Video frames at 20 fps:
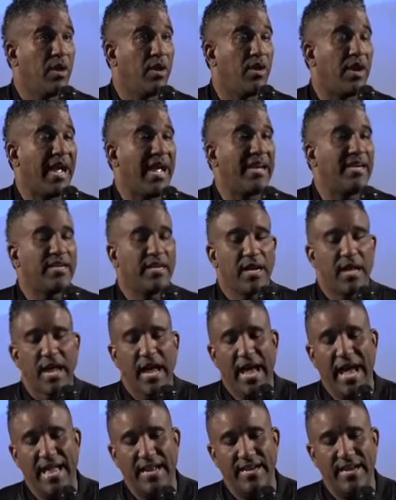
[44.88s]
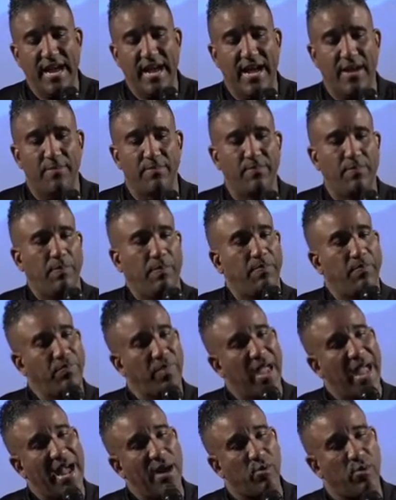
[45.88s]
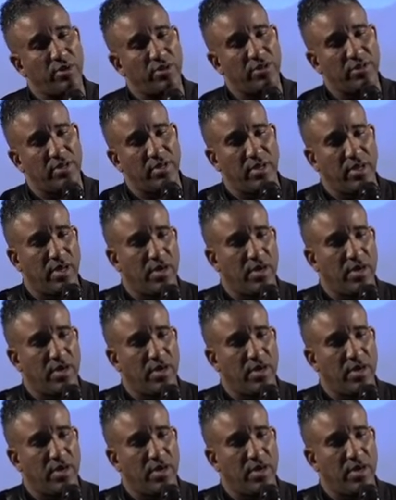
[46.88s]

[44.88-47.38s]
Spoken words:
right? And I was,